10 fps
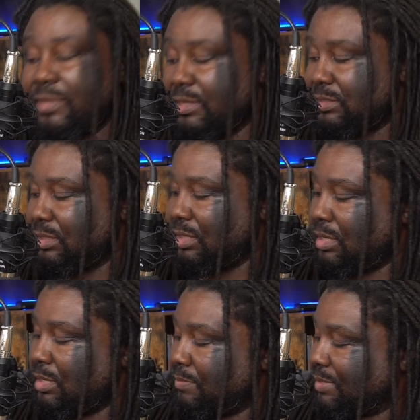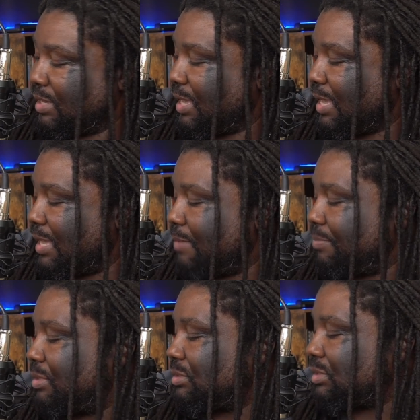this
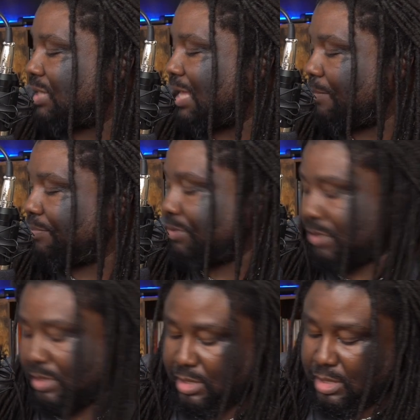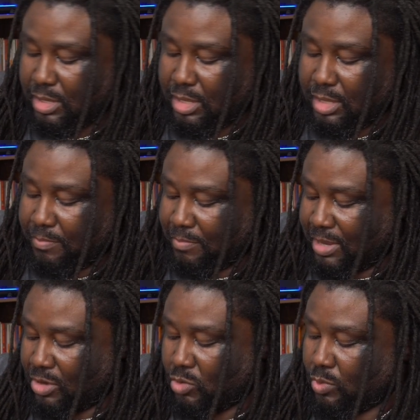CampSnap
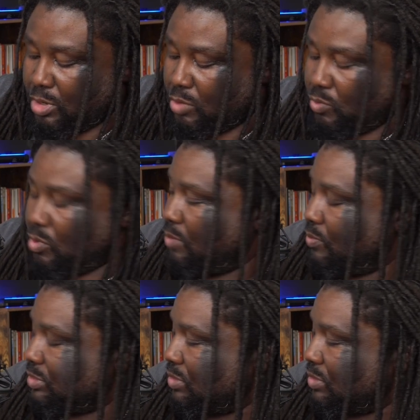Model 101 was